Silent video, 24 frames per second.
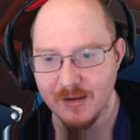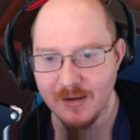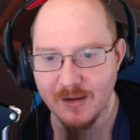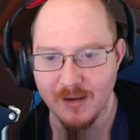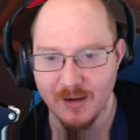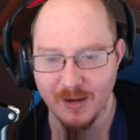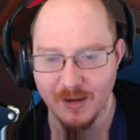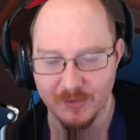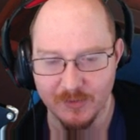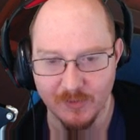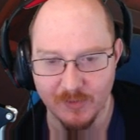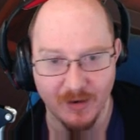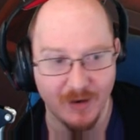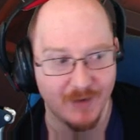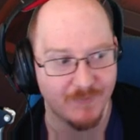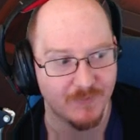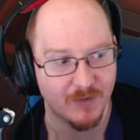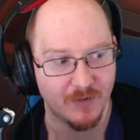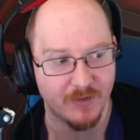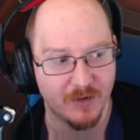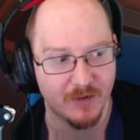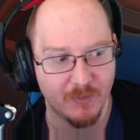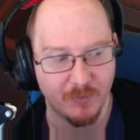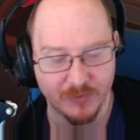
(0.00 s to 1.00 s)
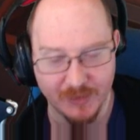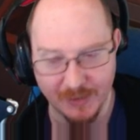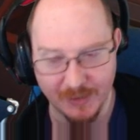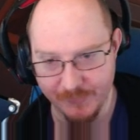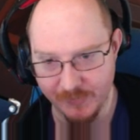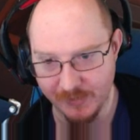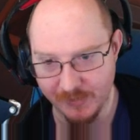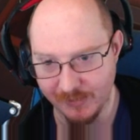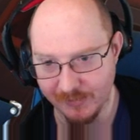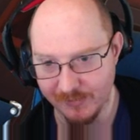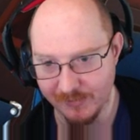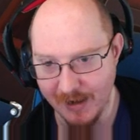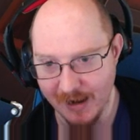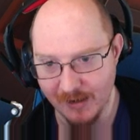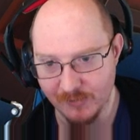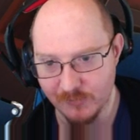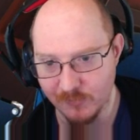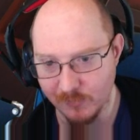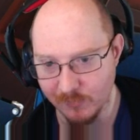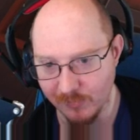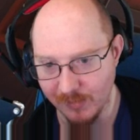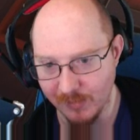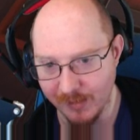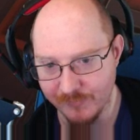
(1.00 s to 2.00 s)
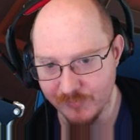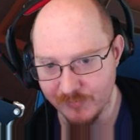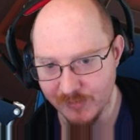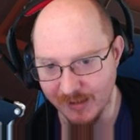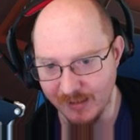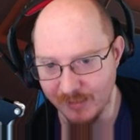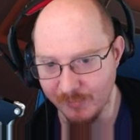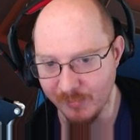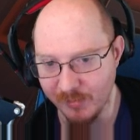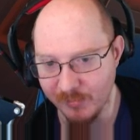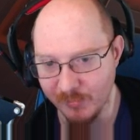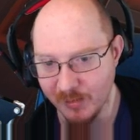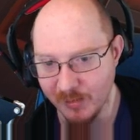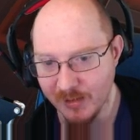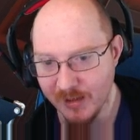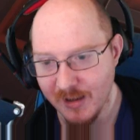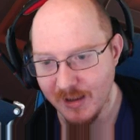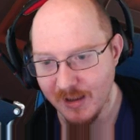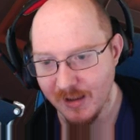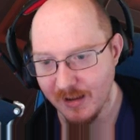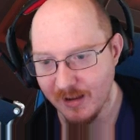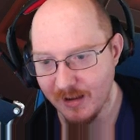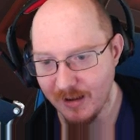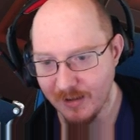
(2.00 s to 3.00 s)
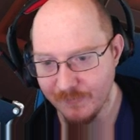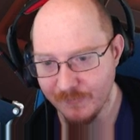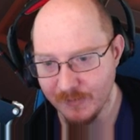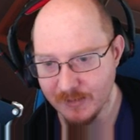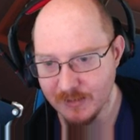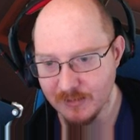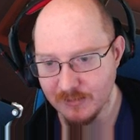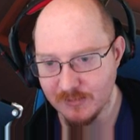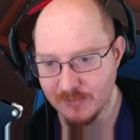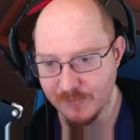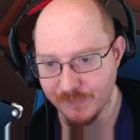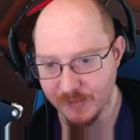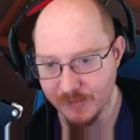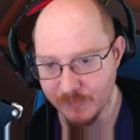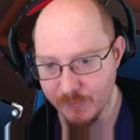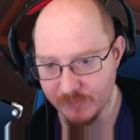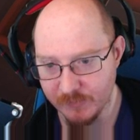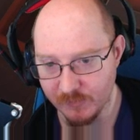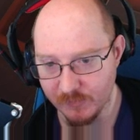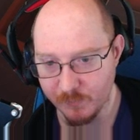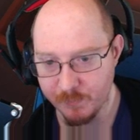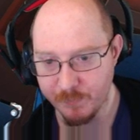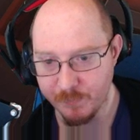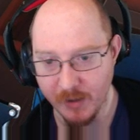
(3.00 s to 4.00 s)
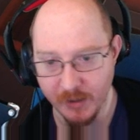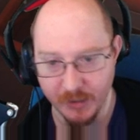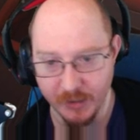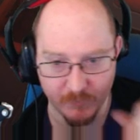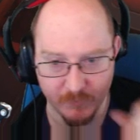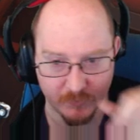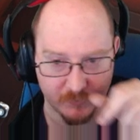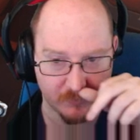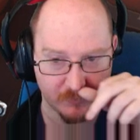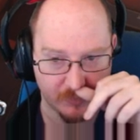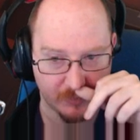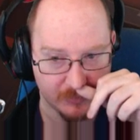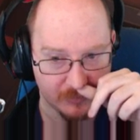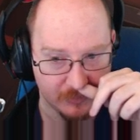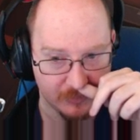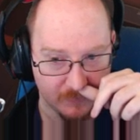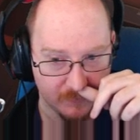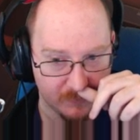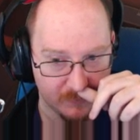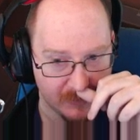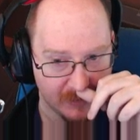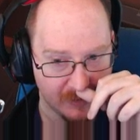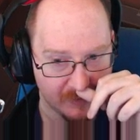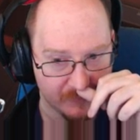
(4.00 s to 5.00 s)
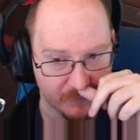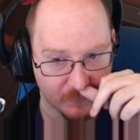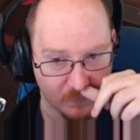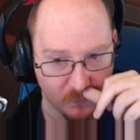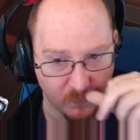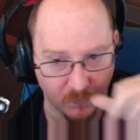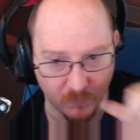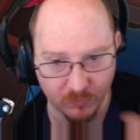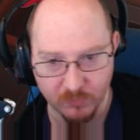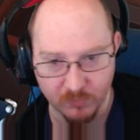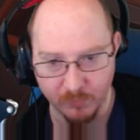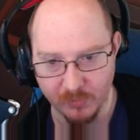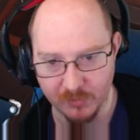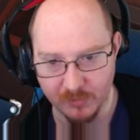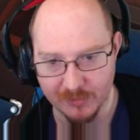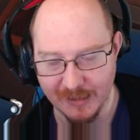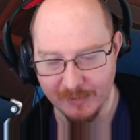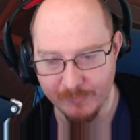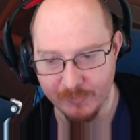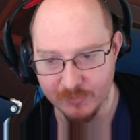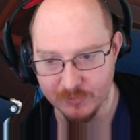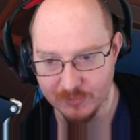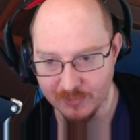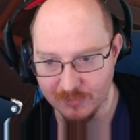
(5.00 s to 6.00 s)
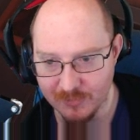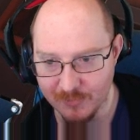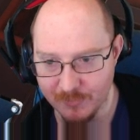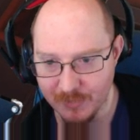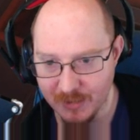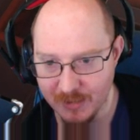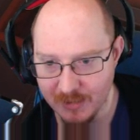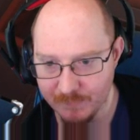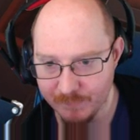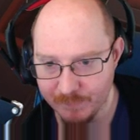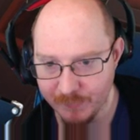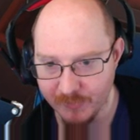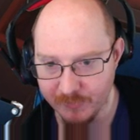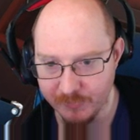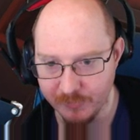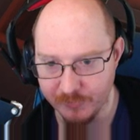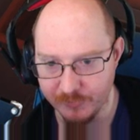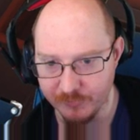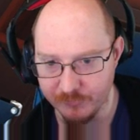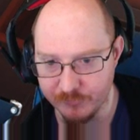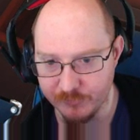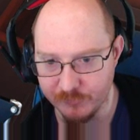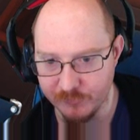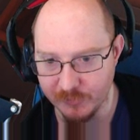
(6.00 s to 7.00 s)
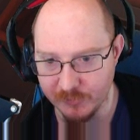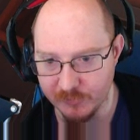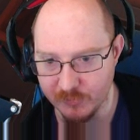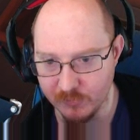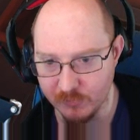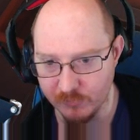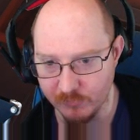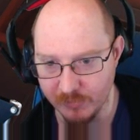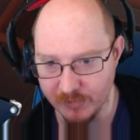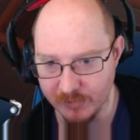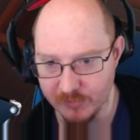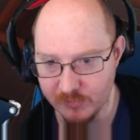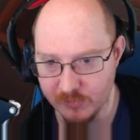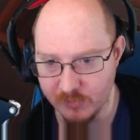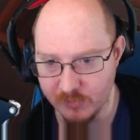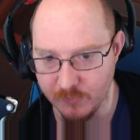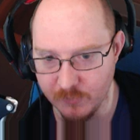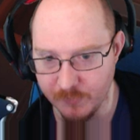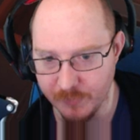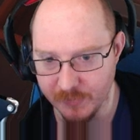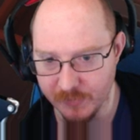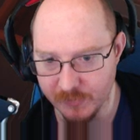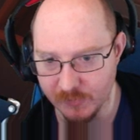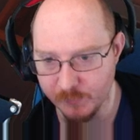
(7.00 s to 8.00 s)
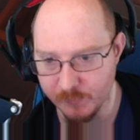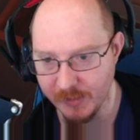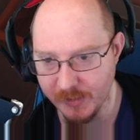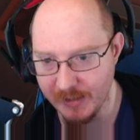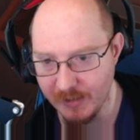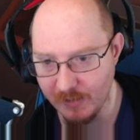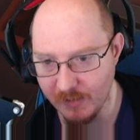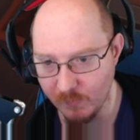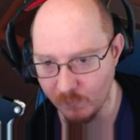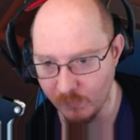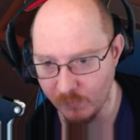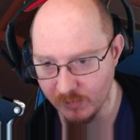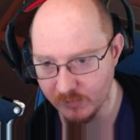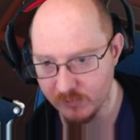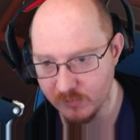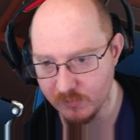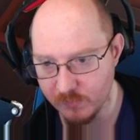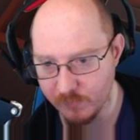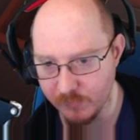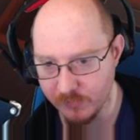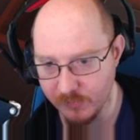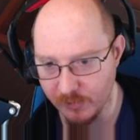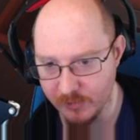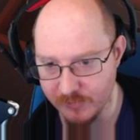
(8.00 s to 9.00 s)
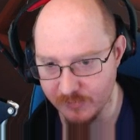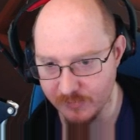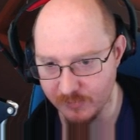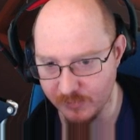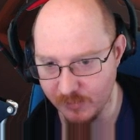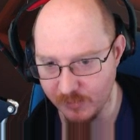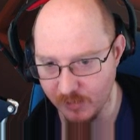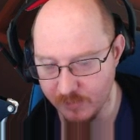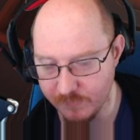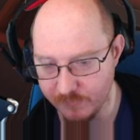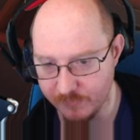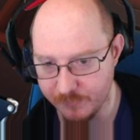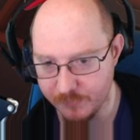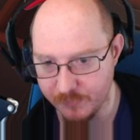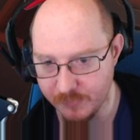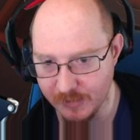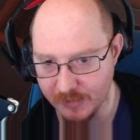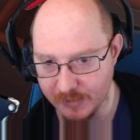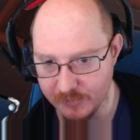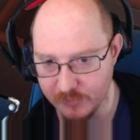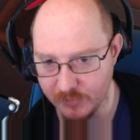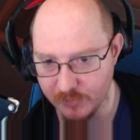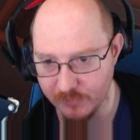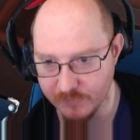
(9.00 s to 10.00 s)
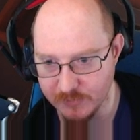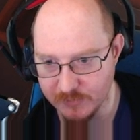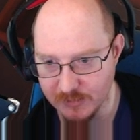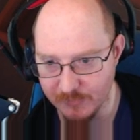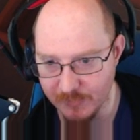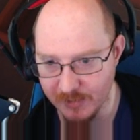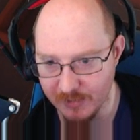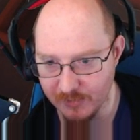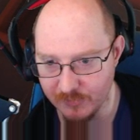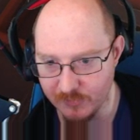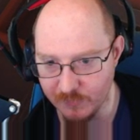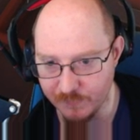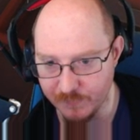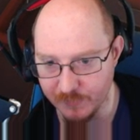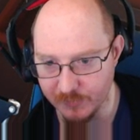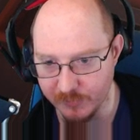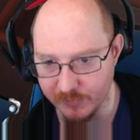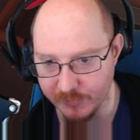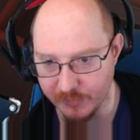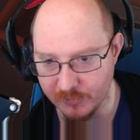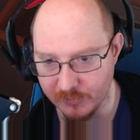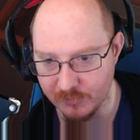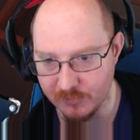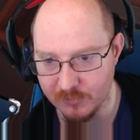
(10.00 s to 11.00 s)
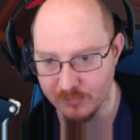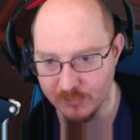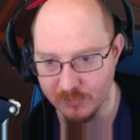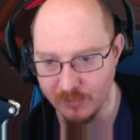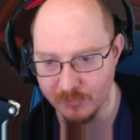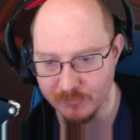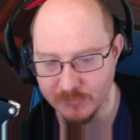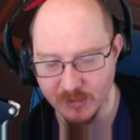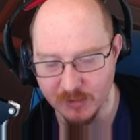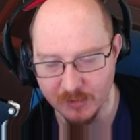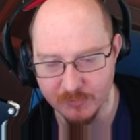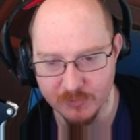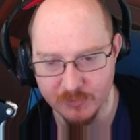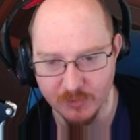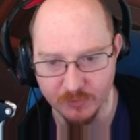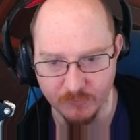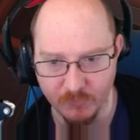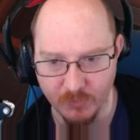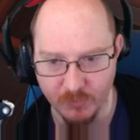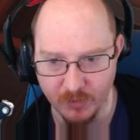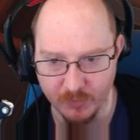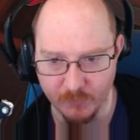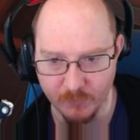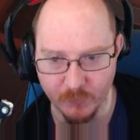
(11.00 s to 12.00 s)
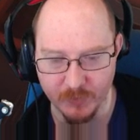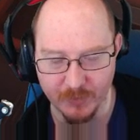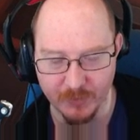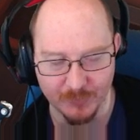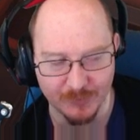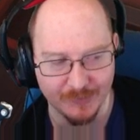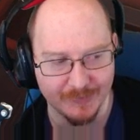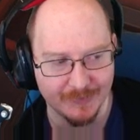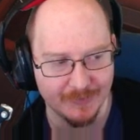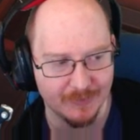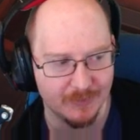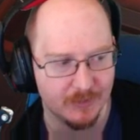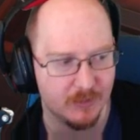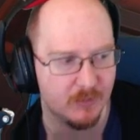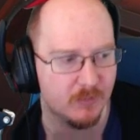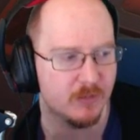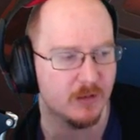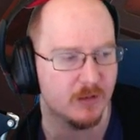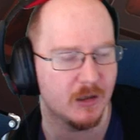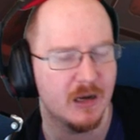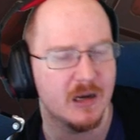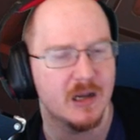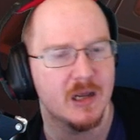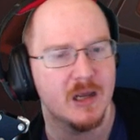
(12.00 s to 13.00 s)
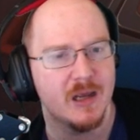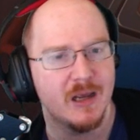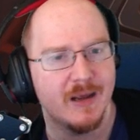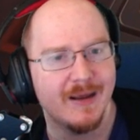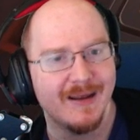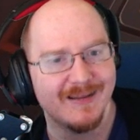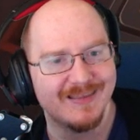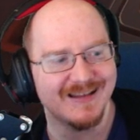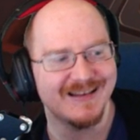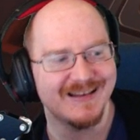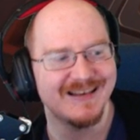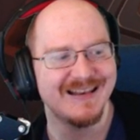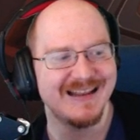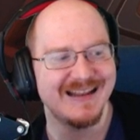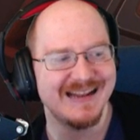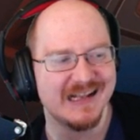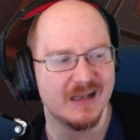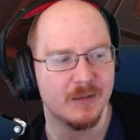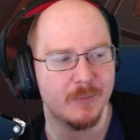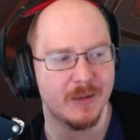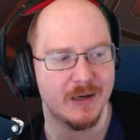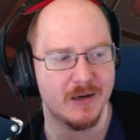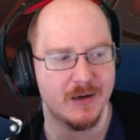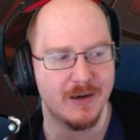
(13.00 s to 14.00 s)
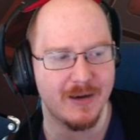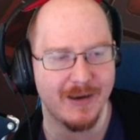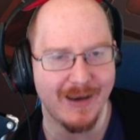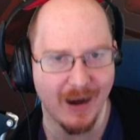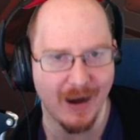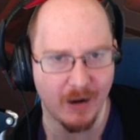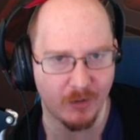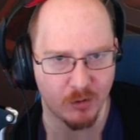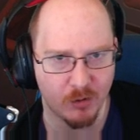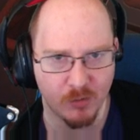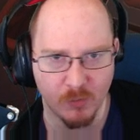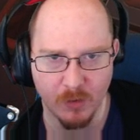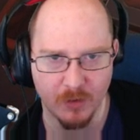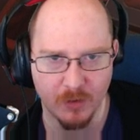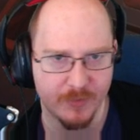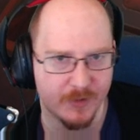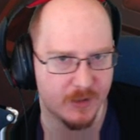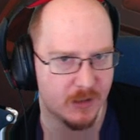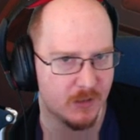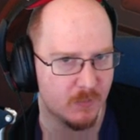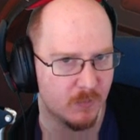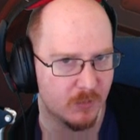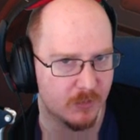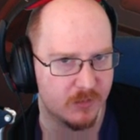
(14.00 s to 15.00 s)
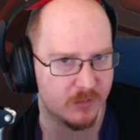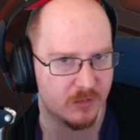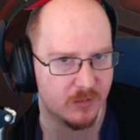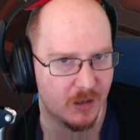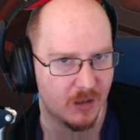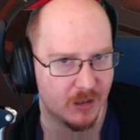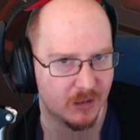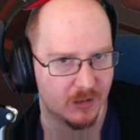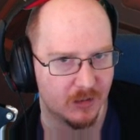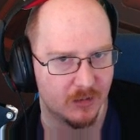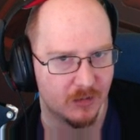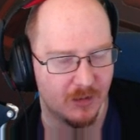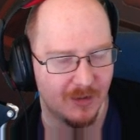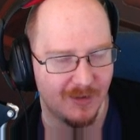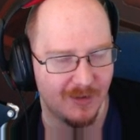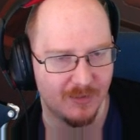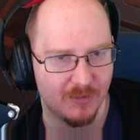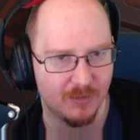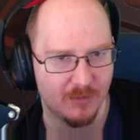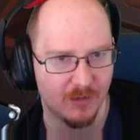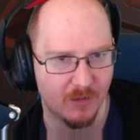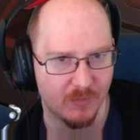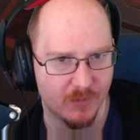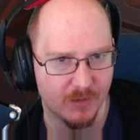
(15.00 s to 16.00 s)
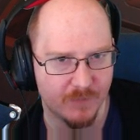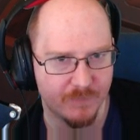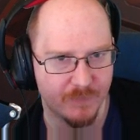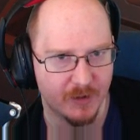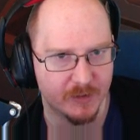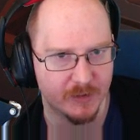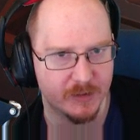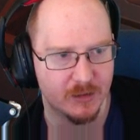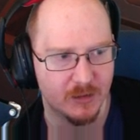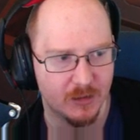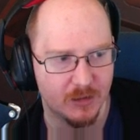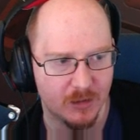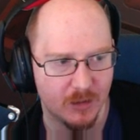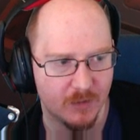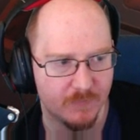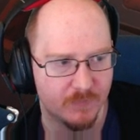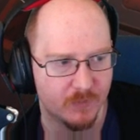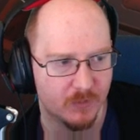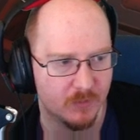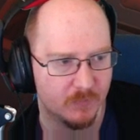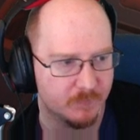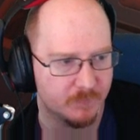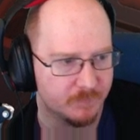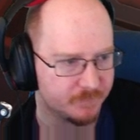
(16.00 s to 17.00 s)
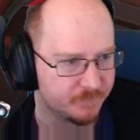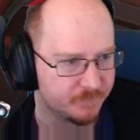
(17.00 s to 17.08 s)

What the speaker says: So I have no idea what's happening in actual live chat at the moment. I find defense matrix buggy when trying to use it as a wall to block damage. Is it me? There's restrictions or range. please explain how it works? Besides the kind of protection over teammate, it just feels like it sometimes doesn't work when I'm clearly using it. It's a little bit narrower than you would think, is the only advice I can give you.